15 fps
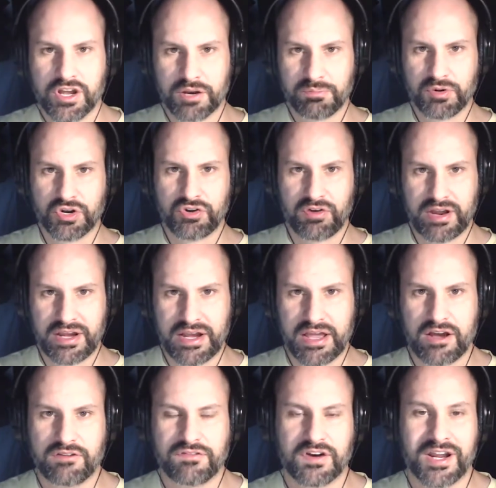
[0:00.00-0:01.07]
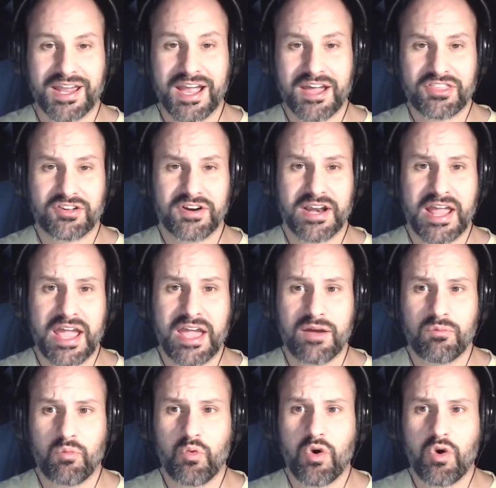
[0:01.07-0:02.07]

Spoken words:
on a book right now for Catherine M.